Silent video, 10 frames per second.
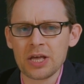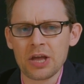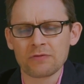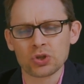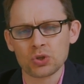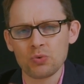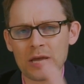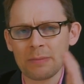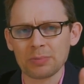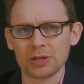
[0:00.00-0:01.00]
if the two
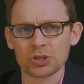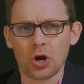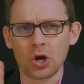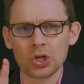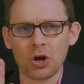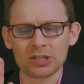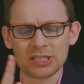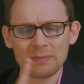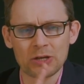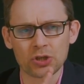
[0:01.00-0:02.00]
implants are not
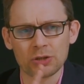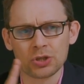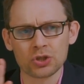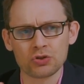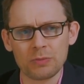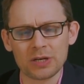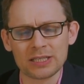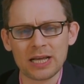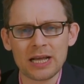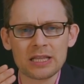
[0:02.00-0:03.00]
symmetrically
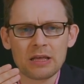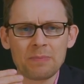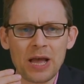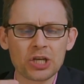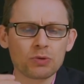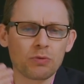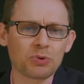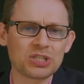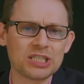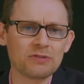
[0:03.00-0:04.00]
distributed, the patient will
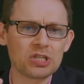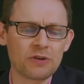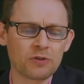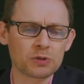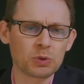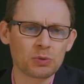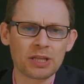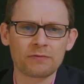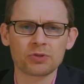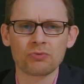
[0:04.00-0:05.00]
perceive the difference between
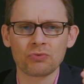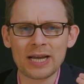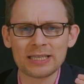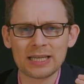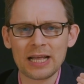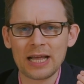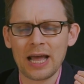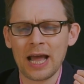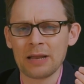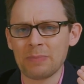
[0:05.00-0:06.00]
left and right,
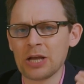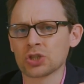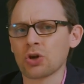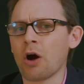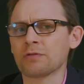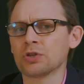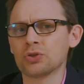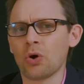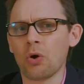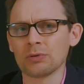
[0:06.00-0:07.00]
and patients often
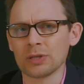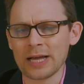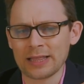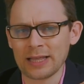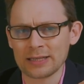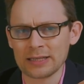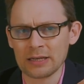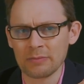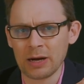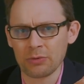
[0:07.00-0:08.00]
don't like that in
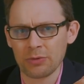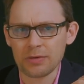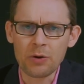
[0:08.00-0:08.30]
their mouth.